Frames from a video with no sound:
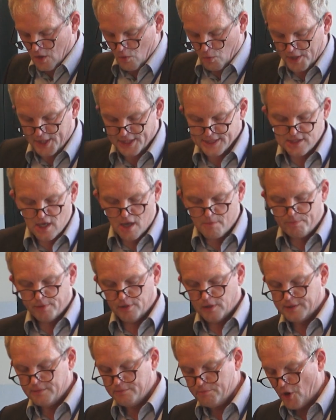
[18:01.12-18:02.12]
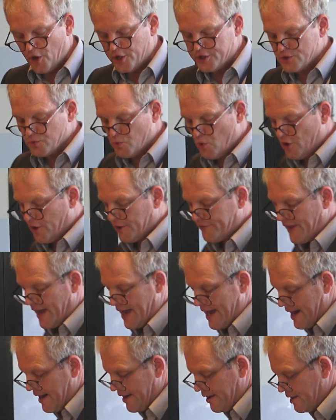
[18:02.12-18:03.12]
One example, in Beuys's work, the
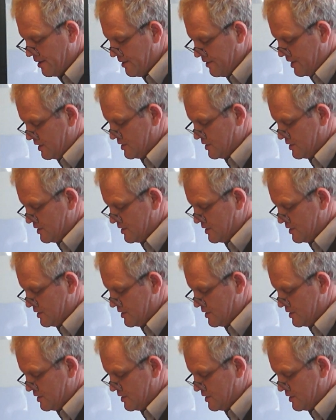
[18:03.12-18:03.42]
hare